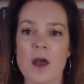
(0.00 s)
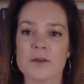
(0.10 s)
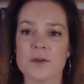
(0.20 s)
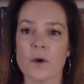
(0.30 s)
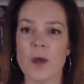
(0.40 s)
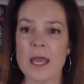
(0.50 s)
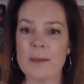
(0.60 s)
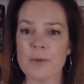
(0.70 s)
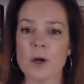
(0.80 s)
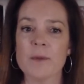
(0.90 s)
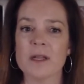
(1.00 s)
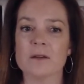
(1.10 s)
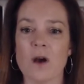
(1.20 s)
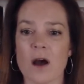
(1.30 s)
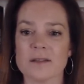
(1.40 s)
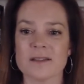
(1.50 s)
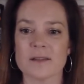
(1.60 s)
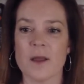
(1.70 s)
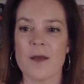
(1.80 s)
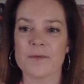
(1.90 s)
So, impermanent loss,
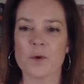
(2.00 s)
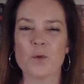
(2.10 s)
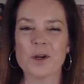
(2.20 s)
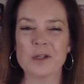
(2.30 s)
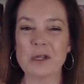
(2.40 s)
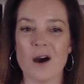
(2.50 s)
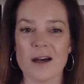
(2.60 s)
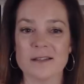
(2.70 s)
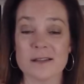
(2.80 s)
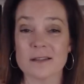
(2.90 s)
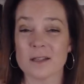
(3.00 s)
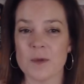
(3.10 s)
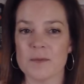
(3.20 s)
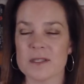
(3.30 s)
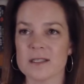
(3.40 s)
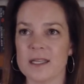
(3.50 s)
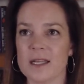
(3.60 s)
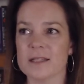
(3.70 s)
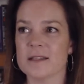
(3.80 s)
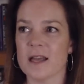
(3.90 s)
the word loss is a little bit
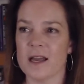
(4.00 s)
misleading cuz